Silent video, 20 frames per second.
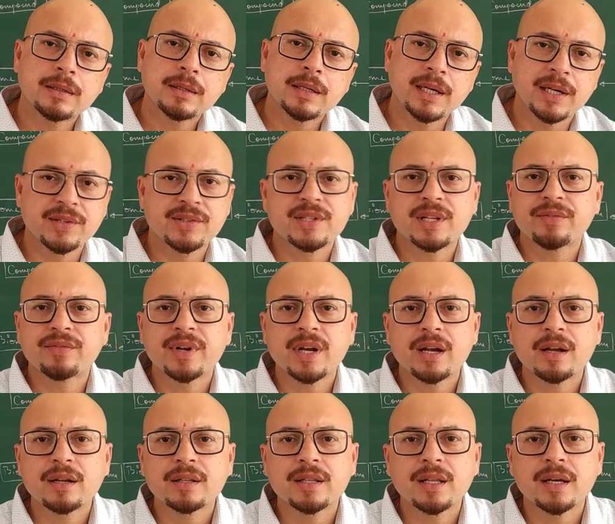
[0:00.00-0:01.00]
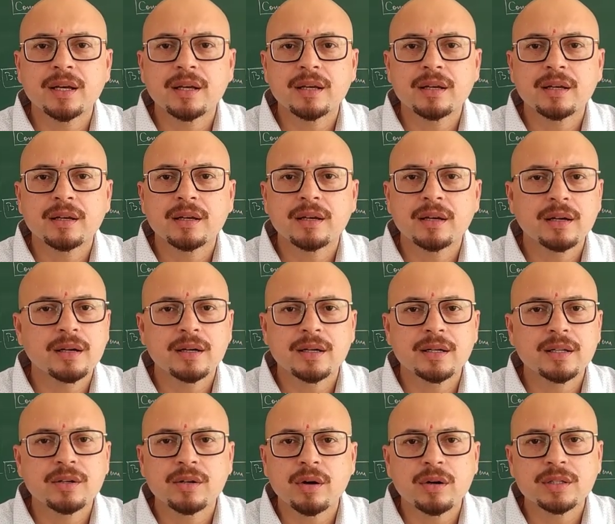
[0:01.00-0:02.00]
It is definitely the
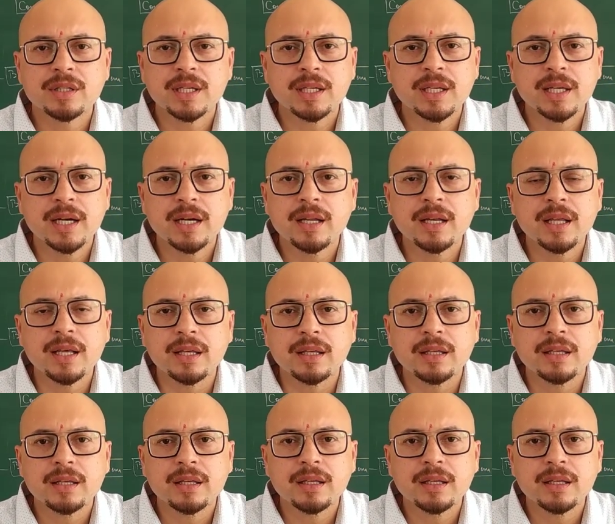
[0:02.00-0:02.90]
heart, not the kidney.